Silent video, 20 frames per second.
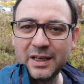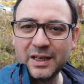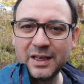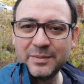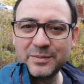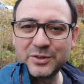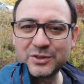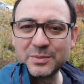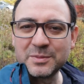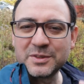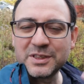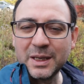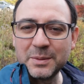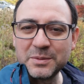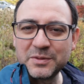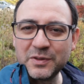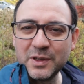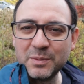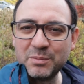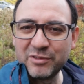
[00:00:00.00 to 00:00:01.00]
um,
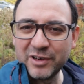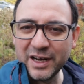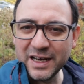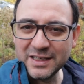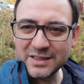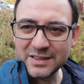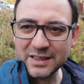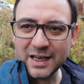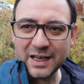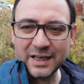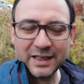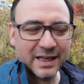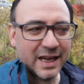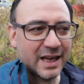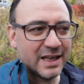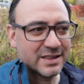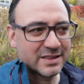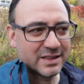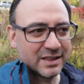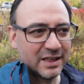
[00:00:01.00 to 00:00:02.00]
sometimes for your brain to kind of
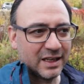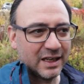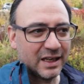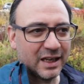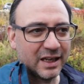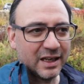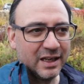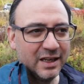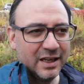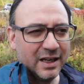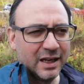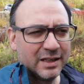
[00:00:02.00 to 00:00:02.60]
get into gear